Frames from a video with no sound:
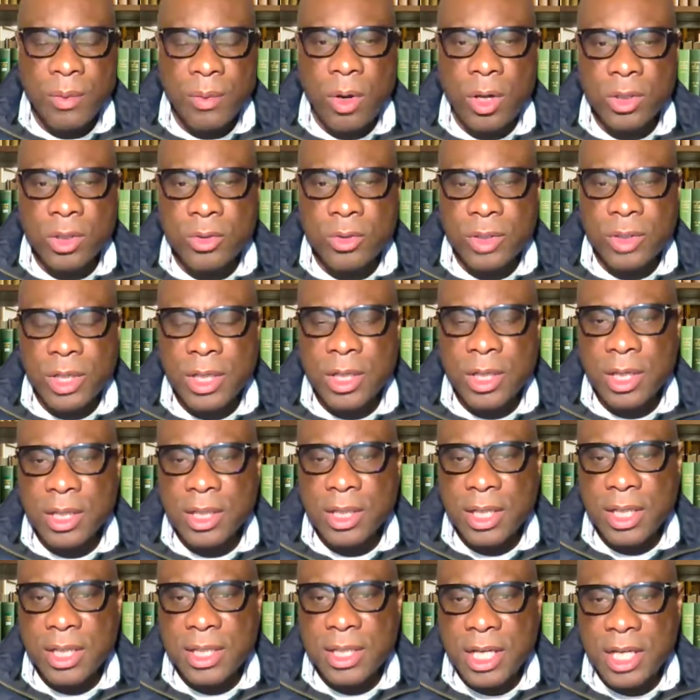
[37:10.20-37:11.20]
The World Trade
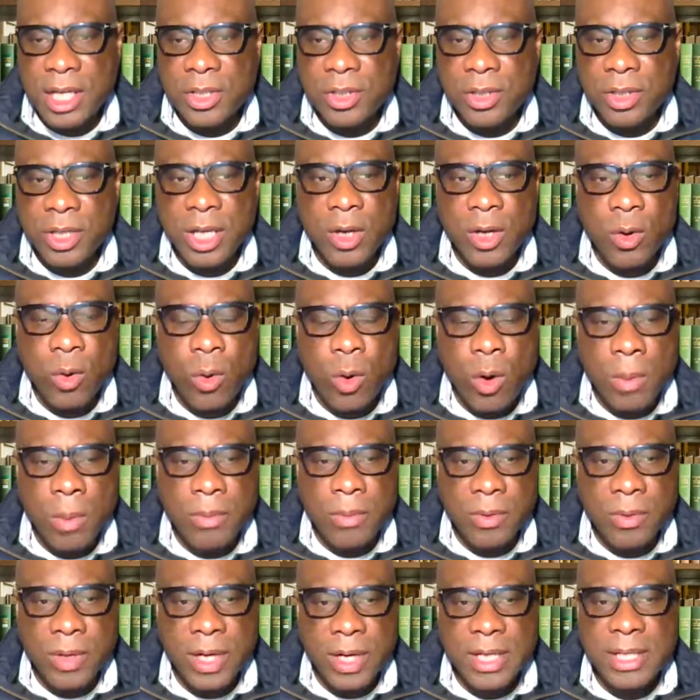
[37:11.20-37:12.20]
Organization
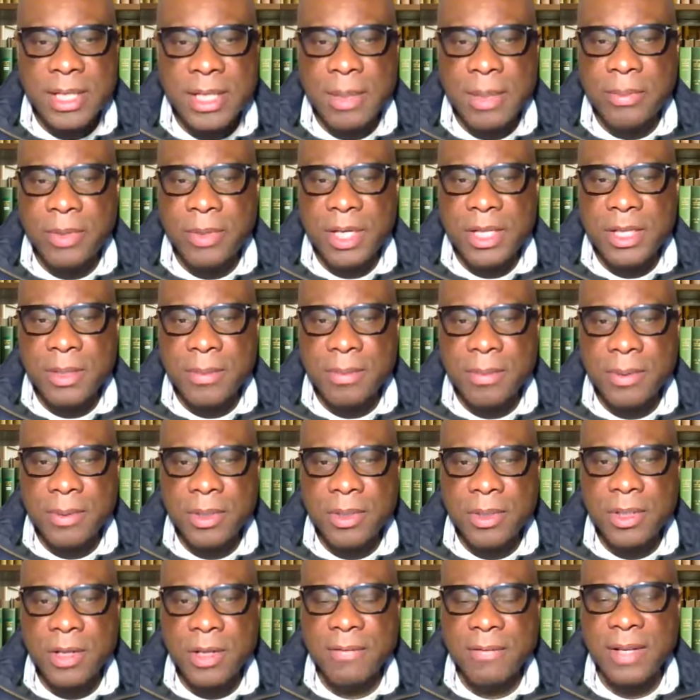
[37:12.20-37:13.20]
incorporates the
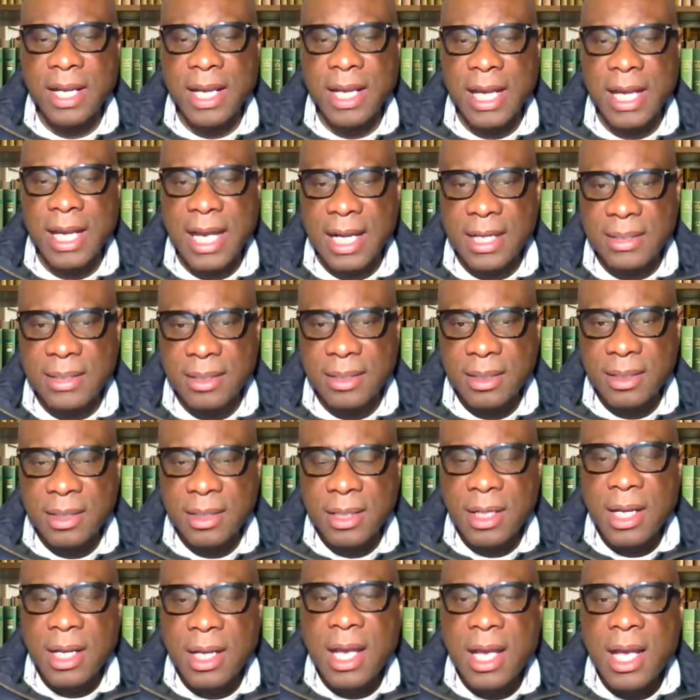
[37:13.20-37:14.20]
principles of the GATT
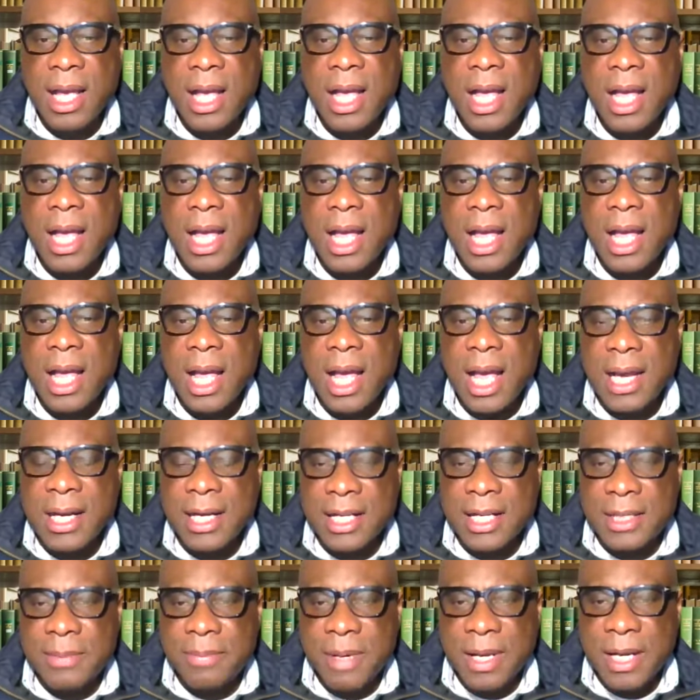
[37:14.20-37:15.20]

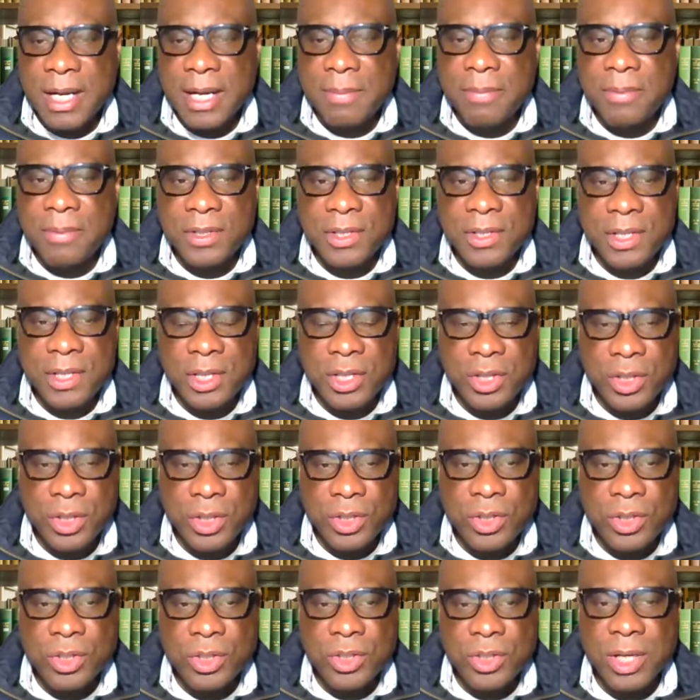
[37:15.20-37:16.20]
and is better
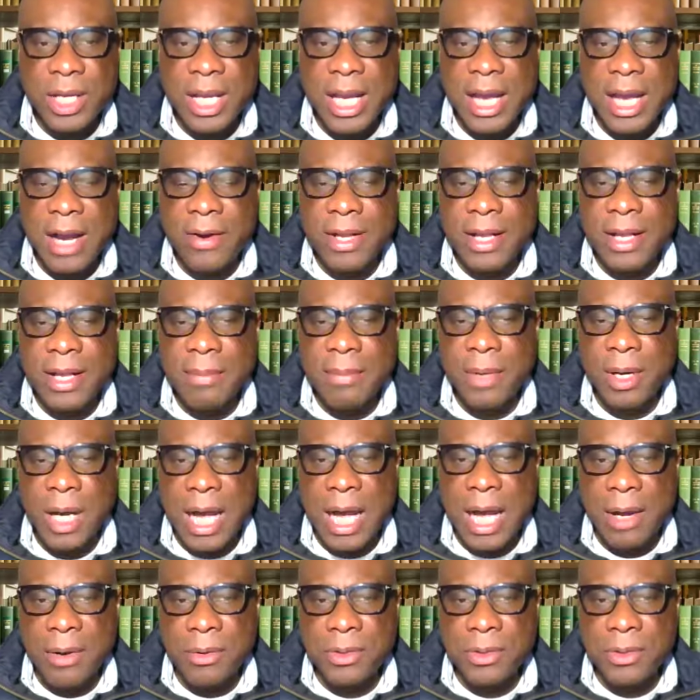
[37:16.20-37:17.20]
positioned to carry them
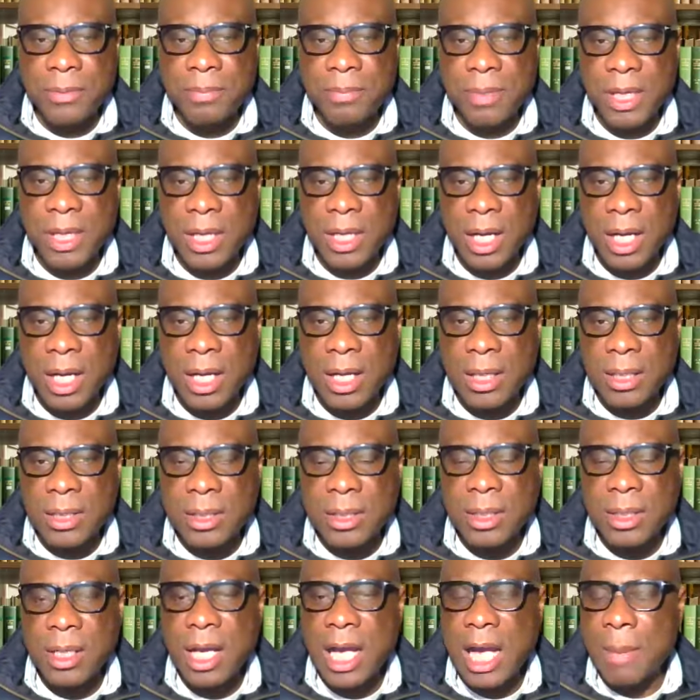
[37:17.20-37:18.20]
out
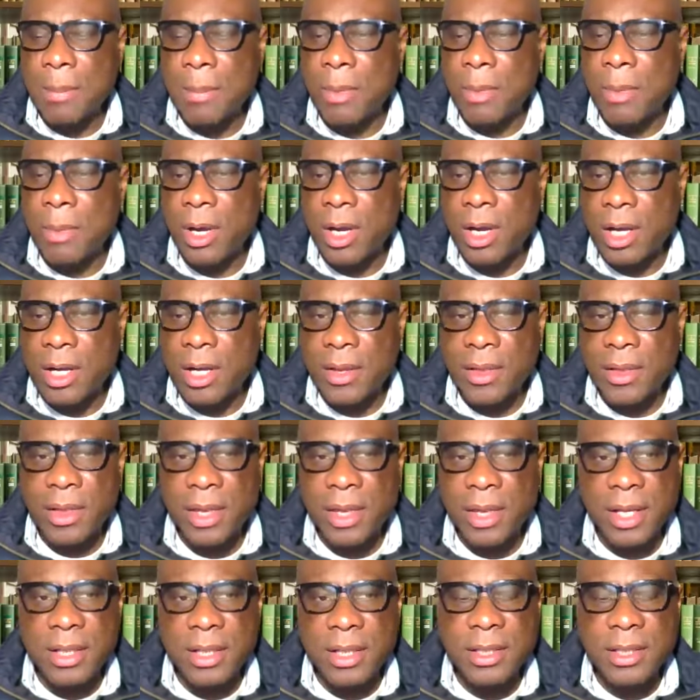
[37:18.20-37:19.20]
because, among other
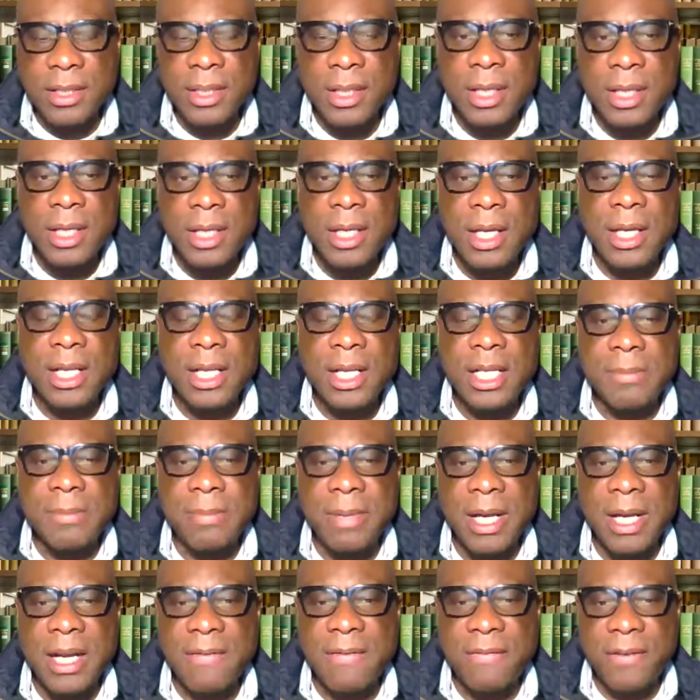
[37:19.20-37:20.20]
things, it is
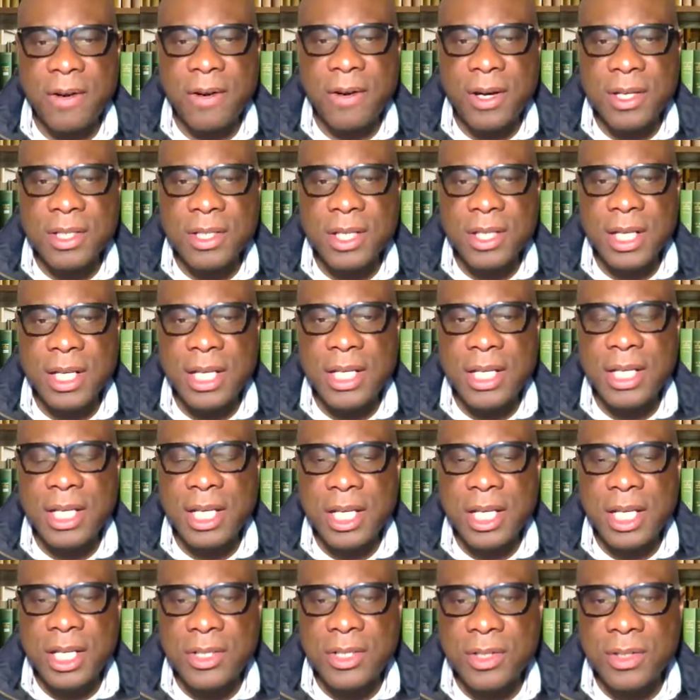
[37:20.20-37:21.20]
better versed
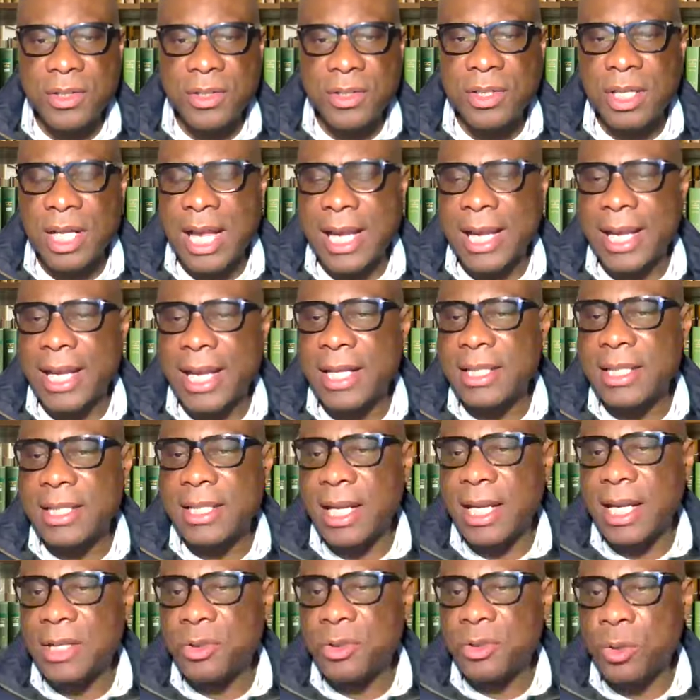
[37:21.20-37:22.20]
in issues like
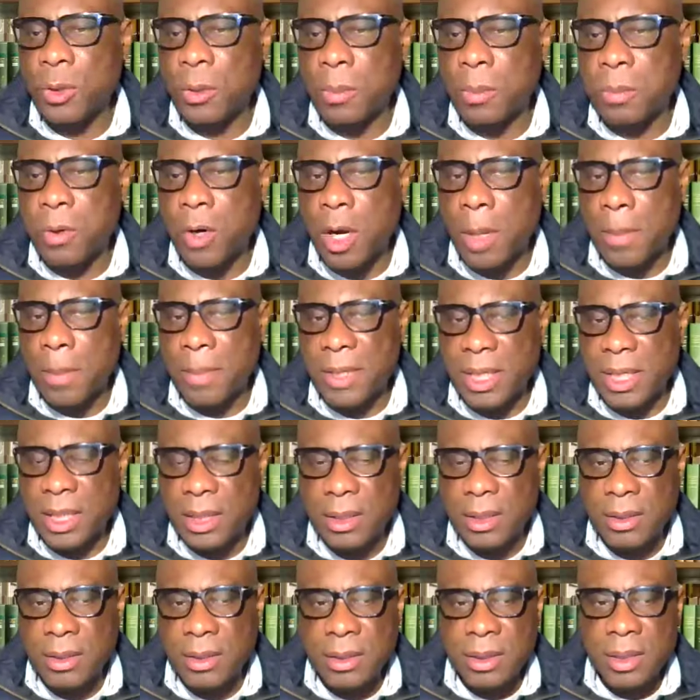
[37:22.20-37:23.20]
intellectual
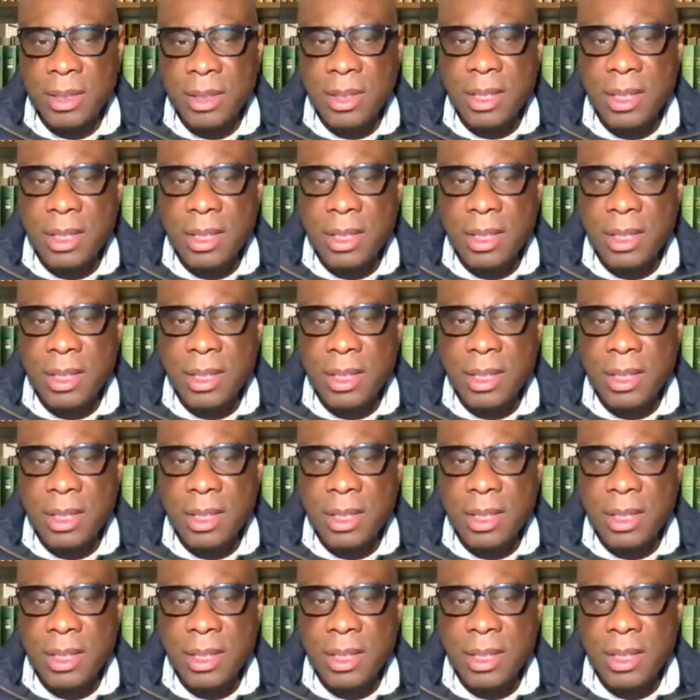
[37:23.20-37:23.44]
property,